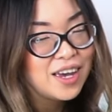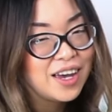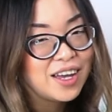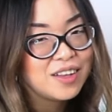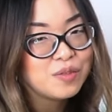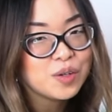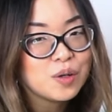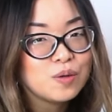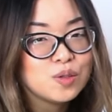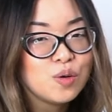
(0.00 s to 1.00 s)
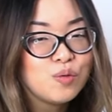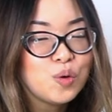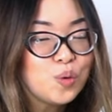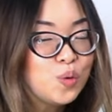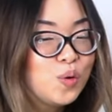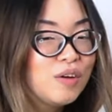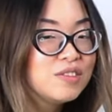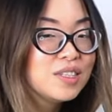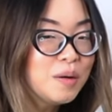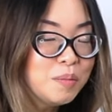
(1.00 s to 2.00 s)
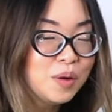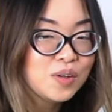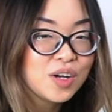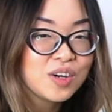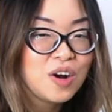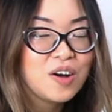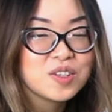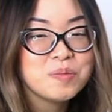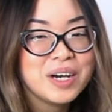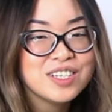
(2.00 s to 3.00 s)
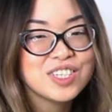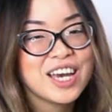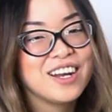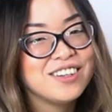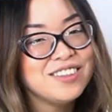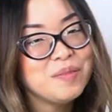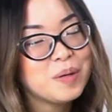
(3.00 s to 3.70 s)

and for those of you who have stumbled across my channel